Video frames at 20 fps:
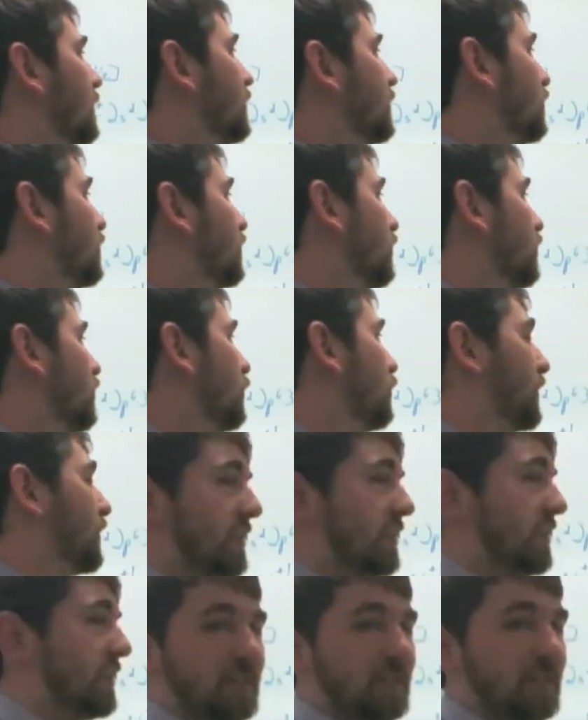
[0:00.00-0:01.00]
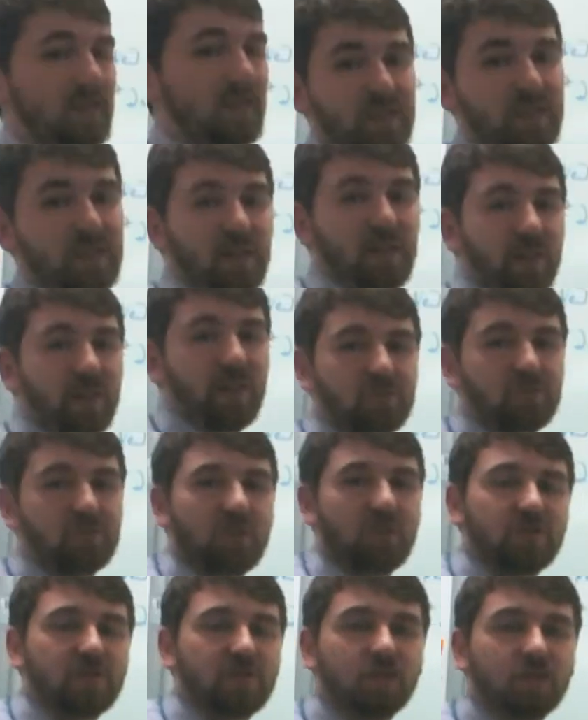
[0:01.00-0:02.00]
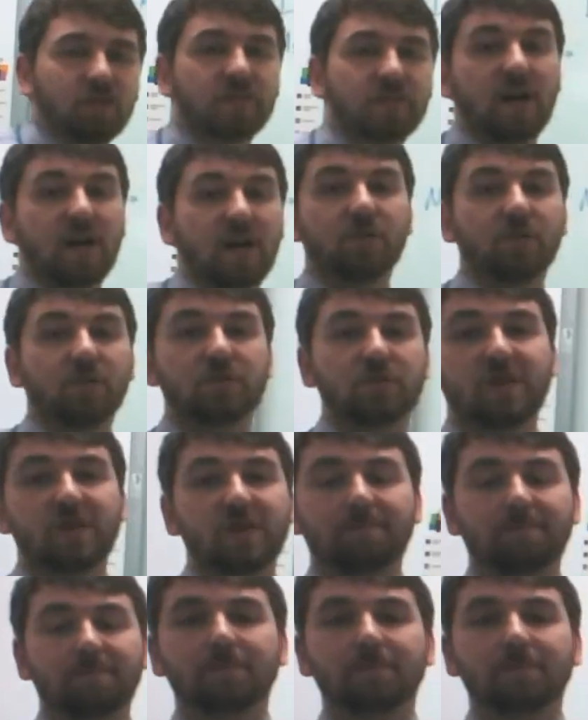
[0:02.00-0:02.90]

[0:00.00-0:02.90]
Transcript: 2 plus 6, that's 8 electrons in its outer shell.